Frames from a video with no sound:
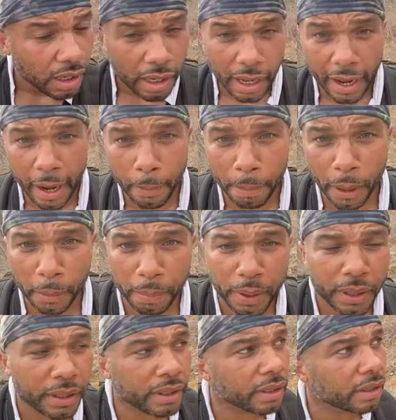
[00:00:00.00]
amp up
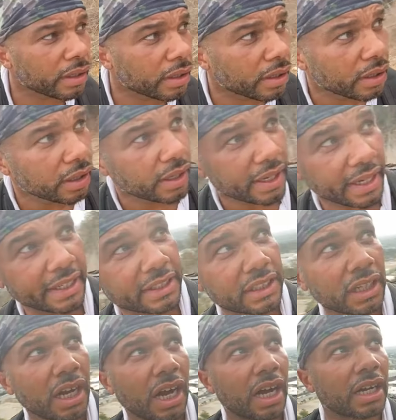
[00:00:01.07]
its,
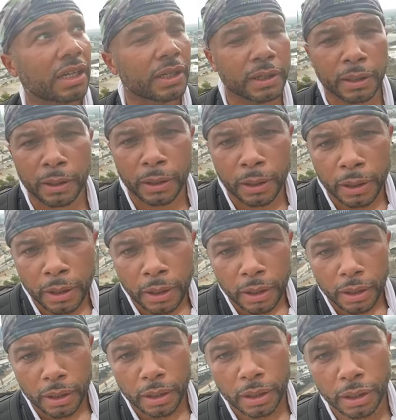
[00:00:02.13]

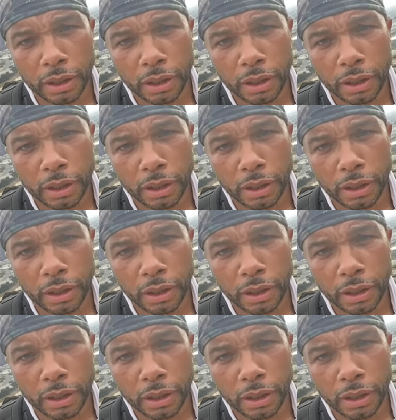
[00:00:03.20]
you